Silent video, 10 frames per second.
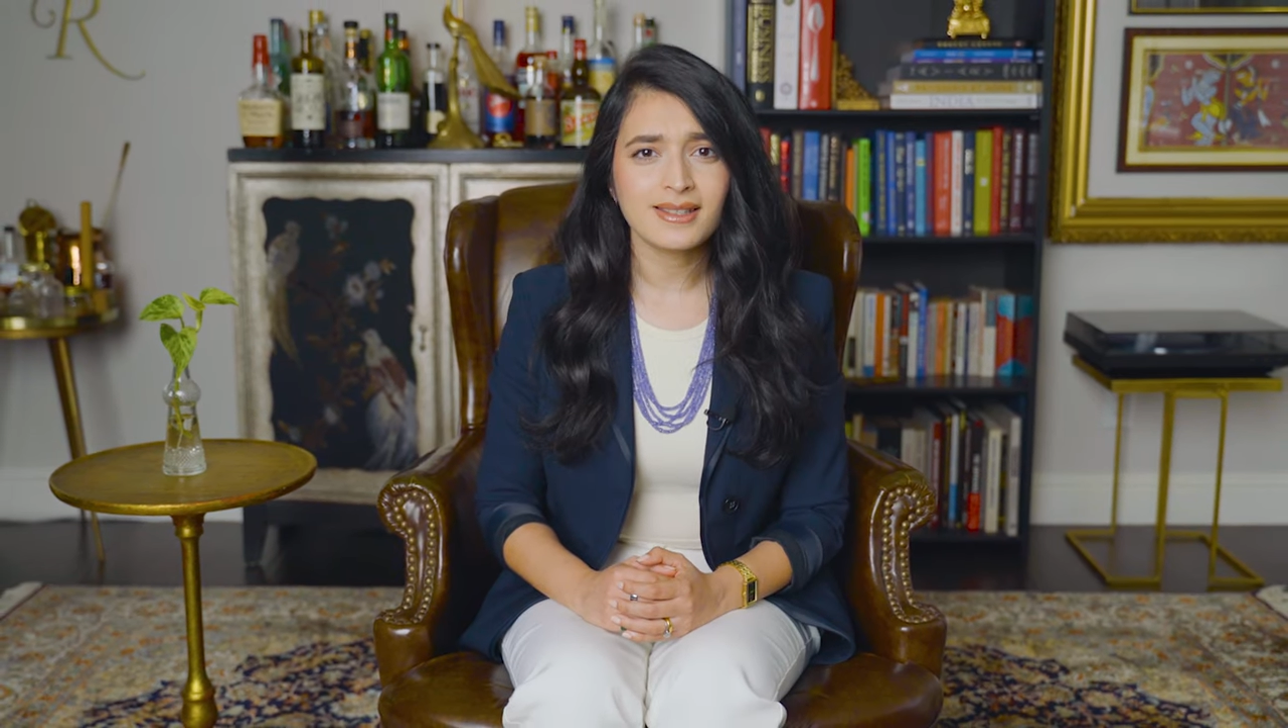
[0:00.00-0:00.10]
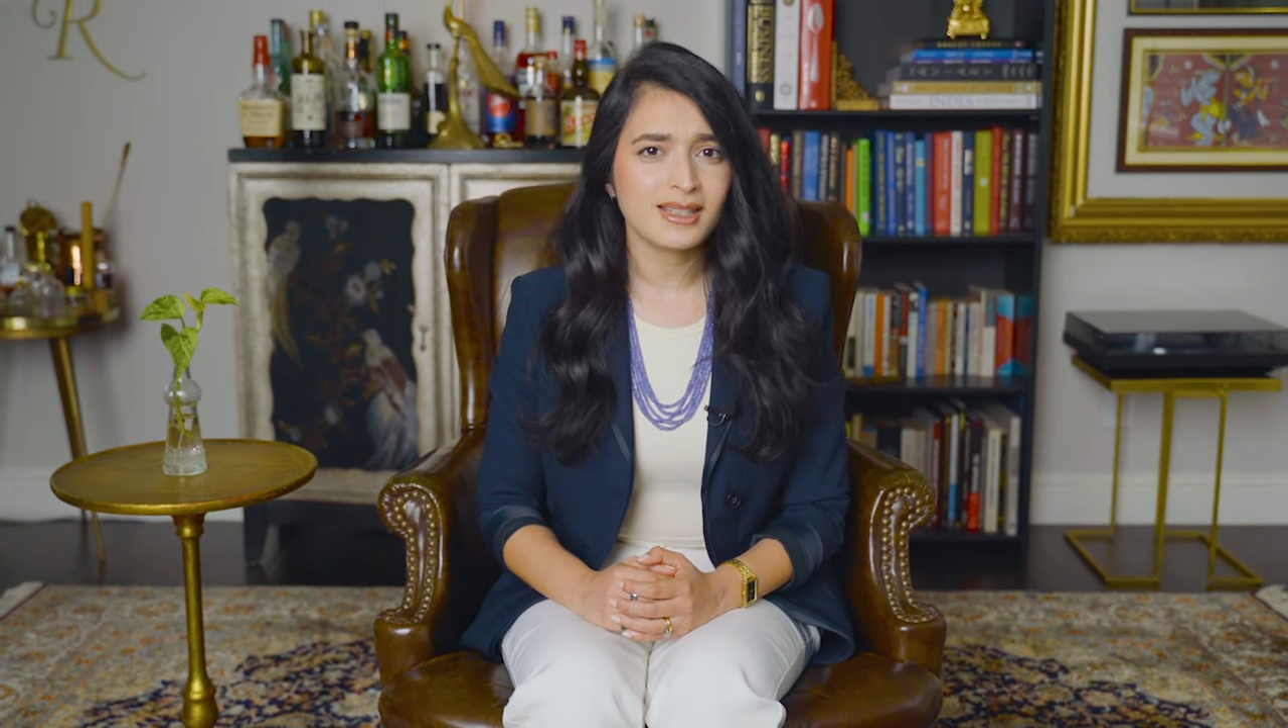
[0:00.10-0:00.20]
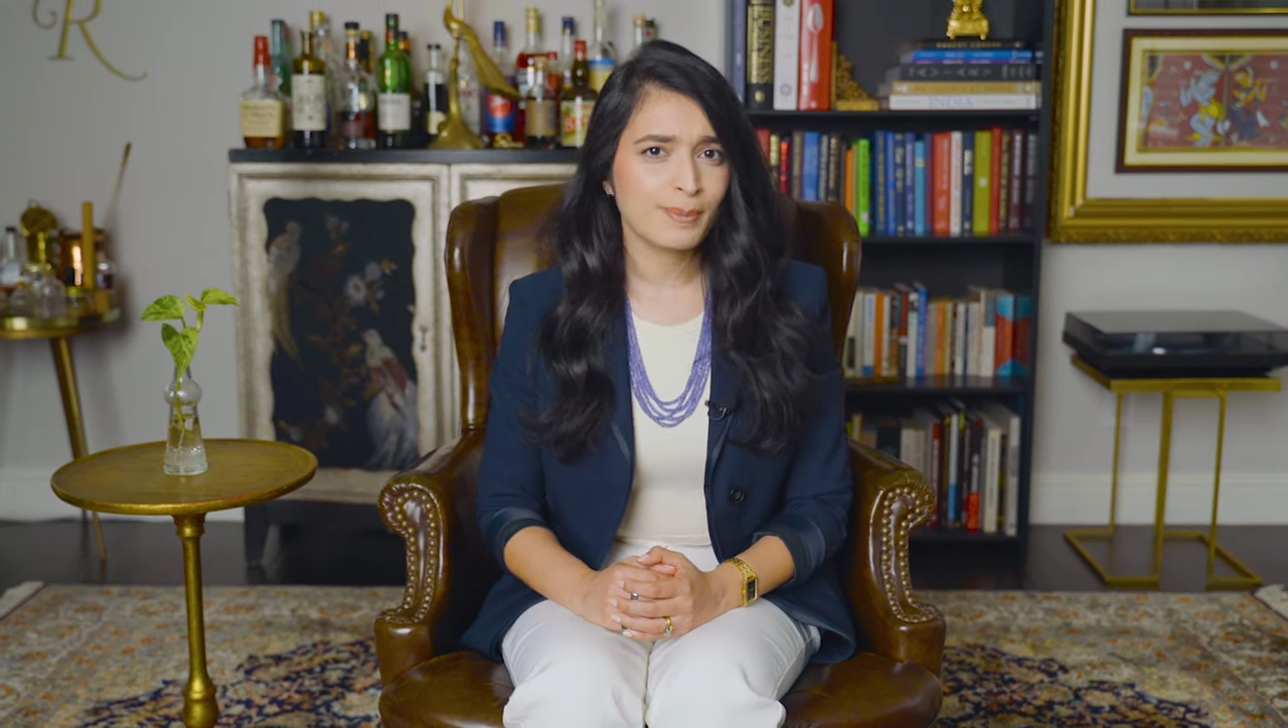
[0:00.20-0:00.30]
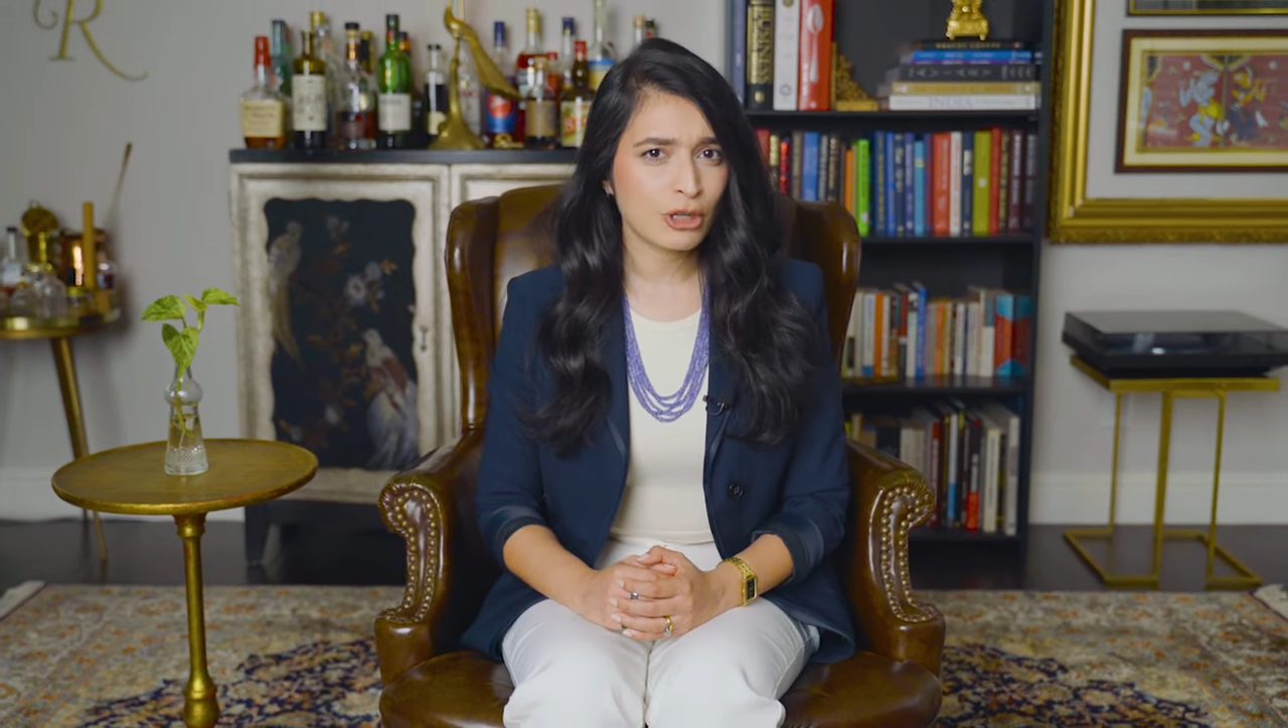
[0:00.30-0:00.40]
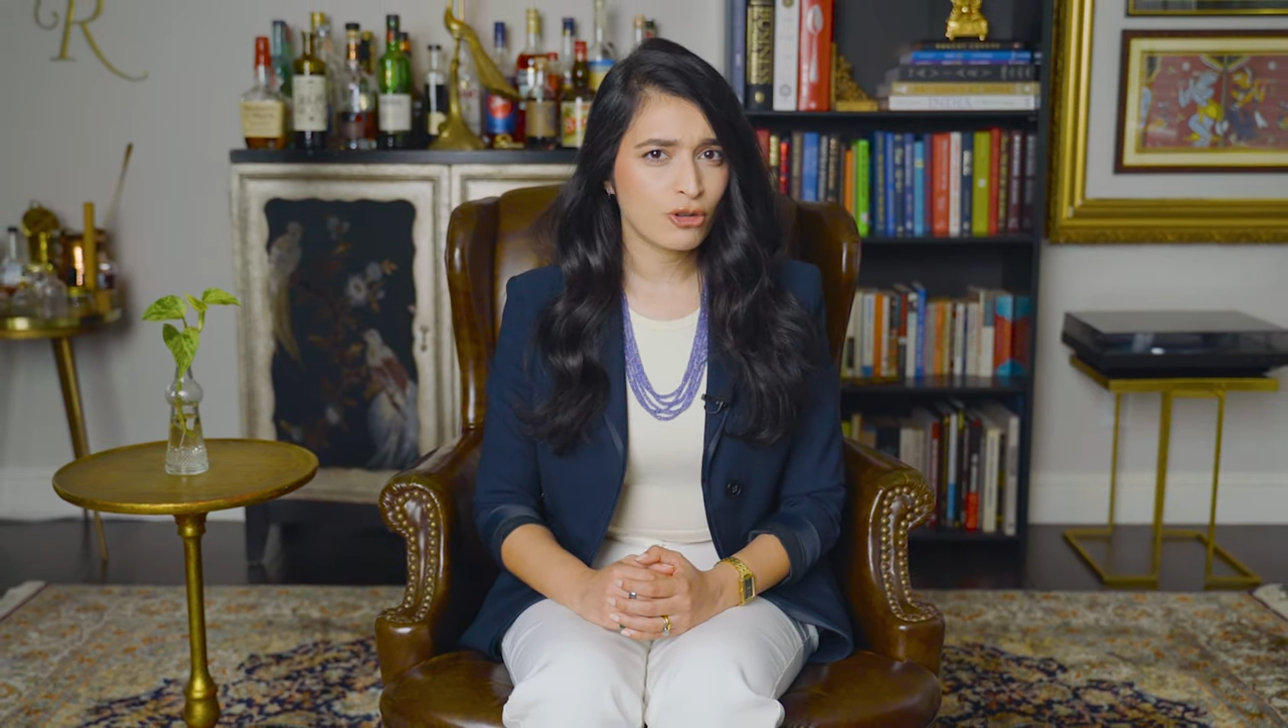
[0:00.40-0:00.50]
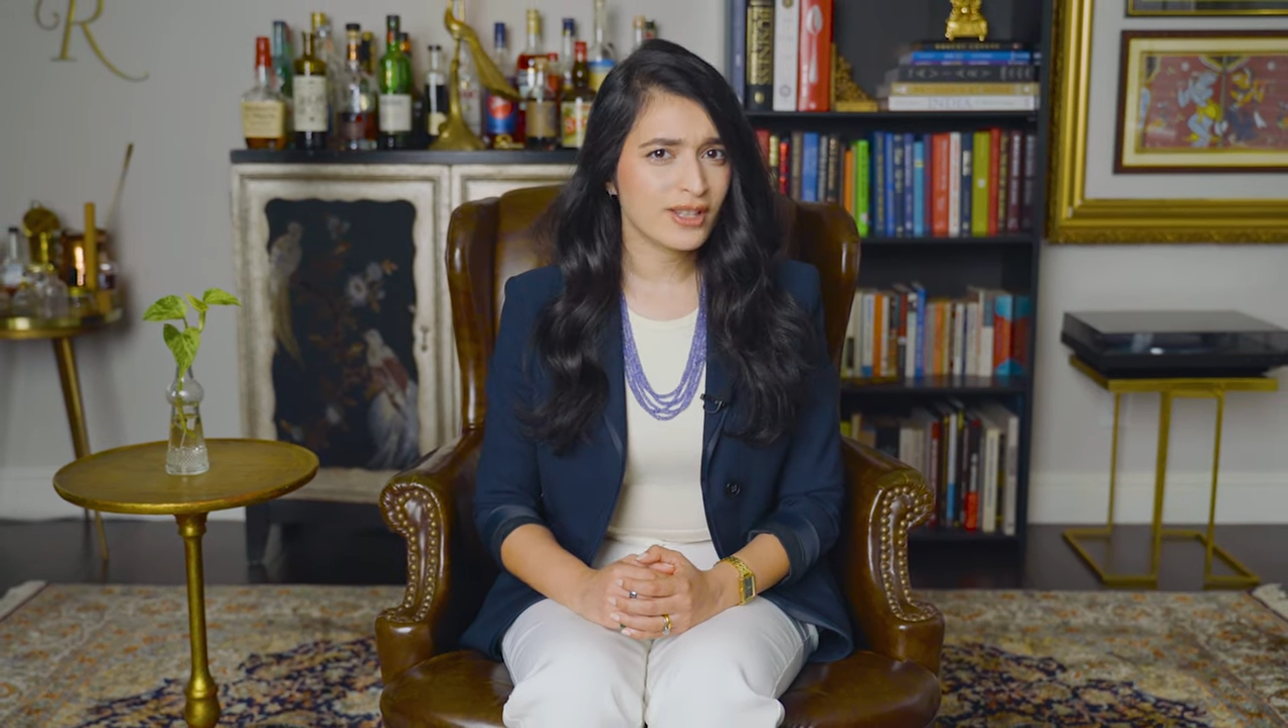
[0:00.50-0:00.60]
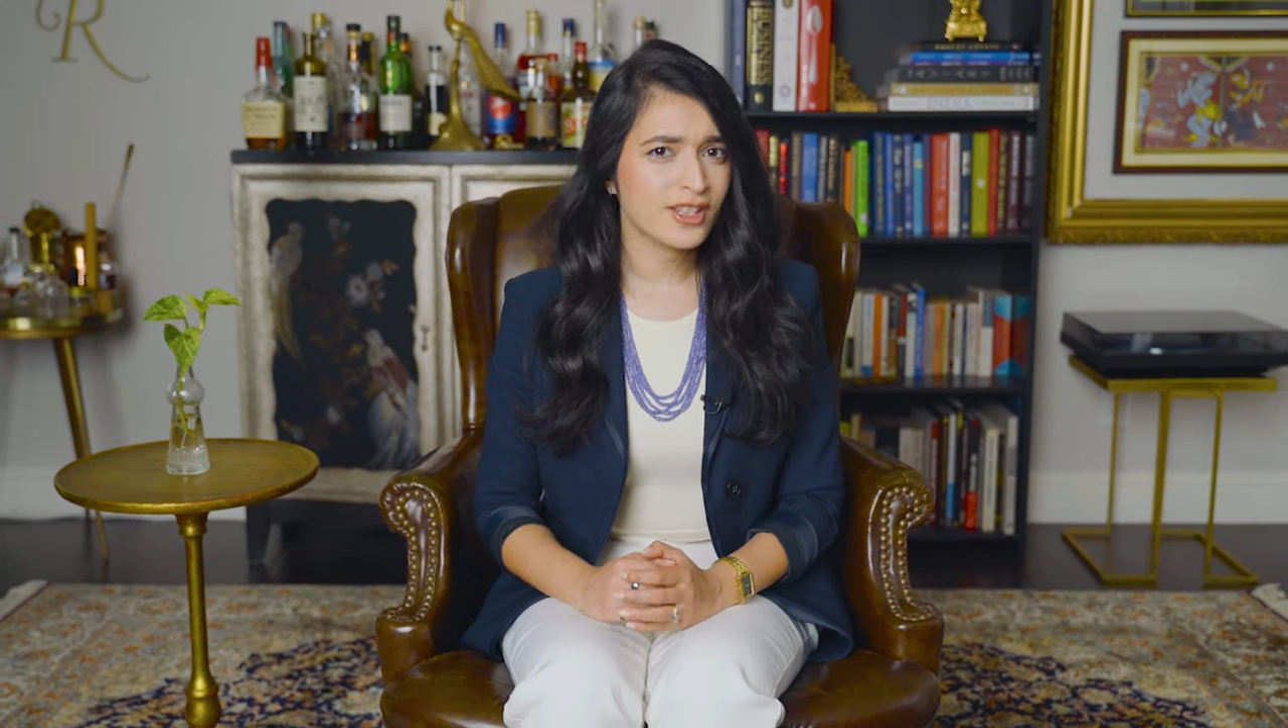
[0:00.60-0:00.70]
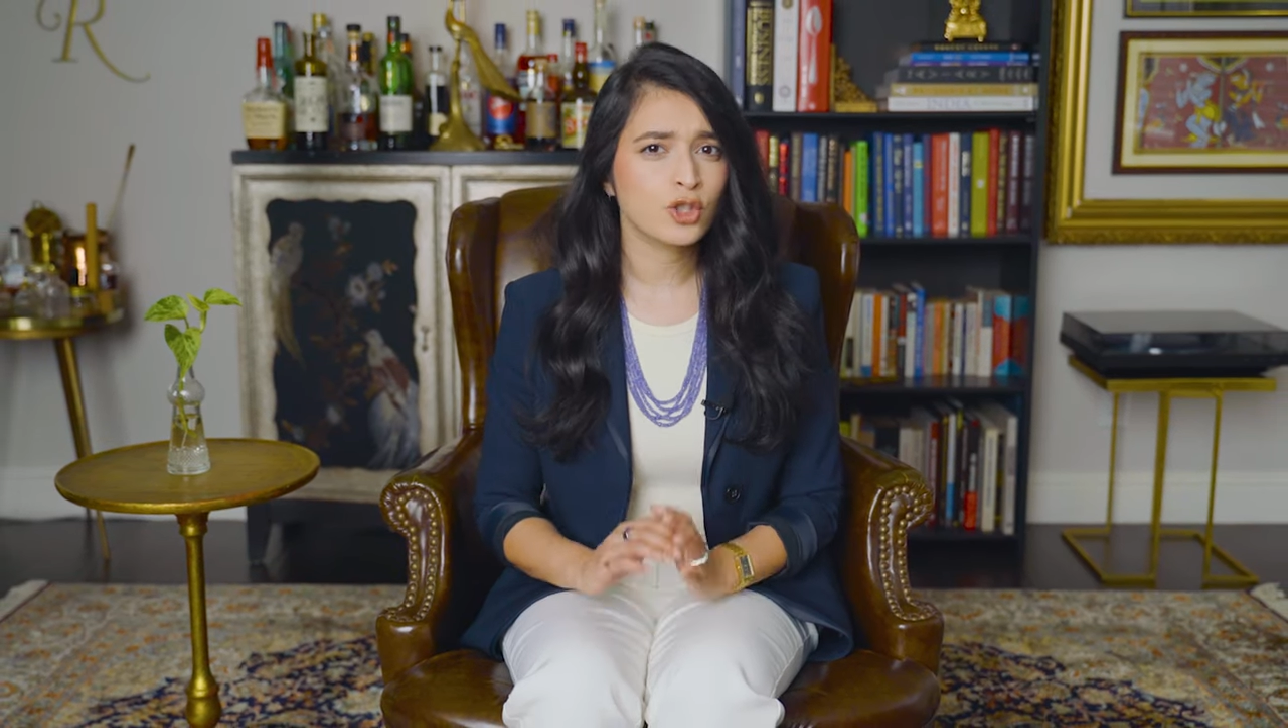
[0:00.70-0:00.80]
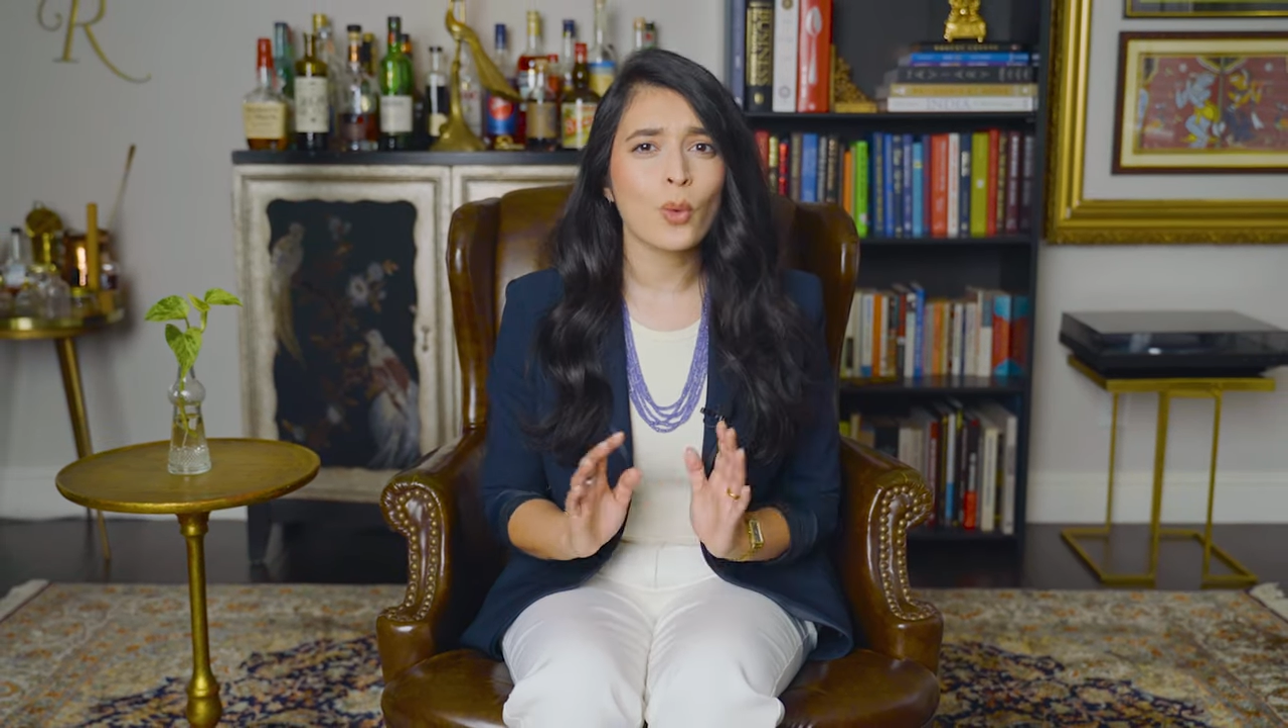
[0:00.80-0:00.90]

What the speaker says: experienced